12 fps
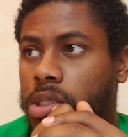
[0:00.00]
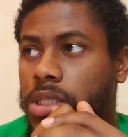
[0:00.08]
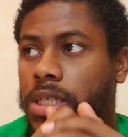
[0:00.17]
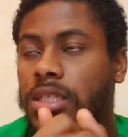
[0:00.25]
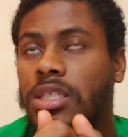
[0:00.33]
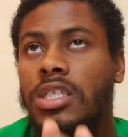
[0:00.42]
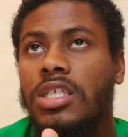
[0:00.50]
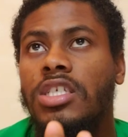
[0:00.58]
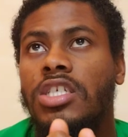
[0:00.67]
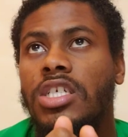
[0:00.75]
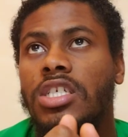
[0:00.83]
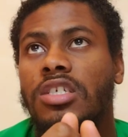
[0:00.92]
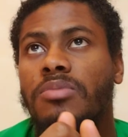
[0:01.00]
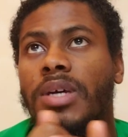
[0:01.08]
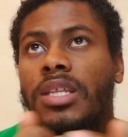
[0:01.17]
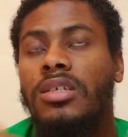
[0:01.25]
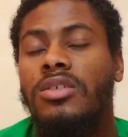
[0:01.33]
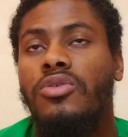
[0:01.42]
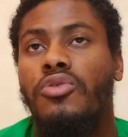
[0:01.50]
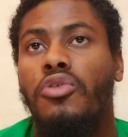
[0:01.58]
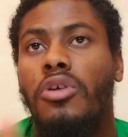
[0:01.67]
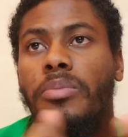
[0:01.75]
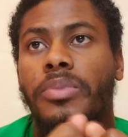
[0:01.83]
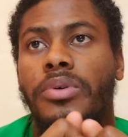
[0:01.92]
things need to change. Men need to
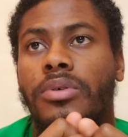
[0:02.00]
grow up.